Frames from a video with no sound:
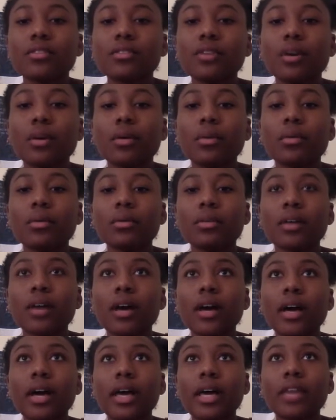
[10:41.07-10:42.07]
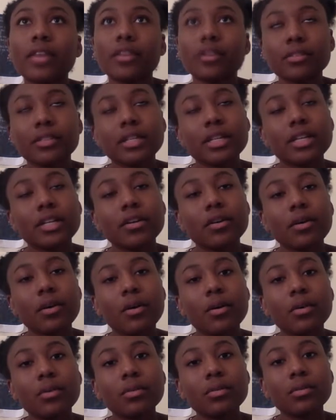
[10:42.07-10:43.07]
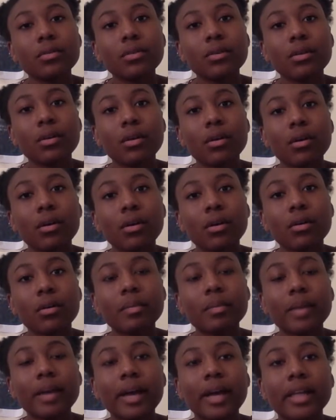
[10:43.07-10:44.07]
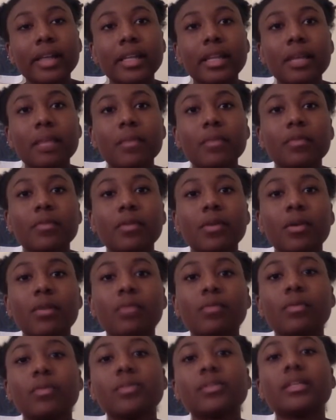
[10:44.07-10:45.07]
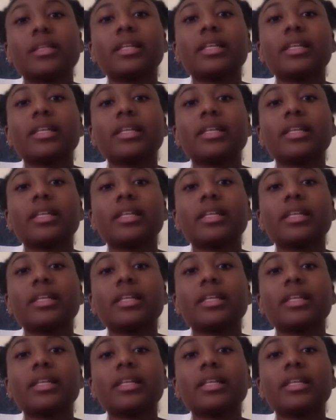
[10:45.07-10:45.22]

So a 13-year-old girl by the name of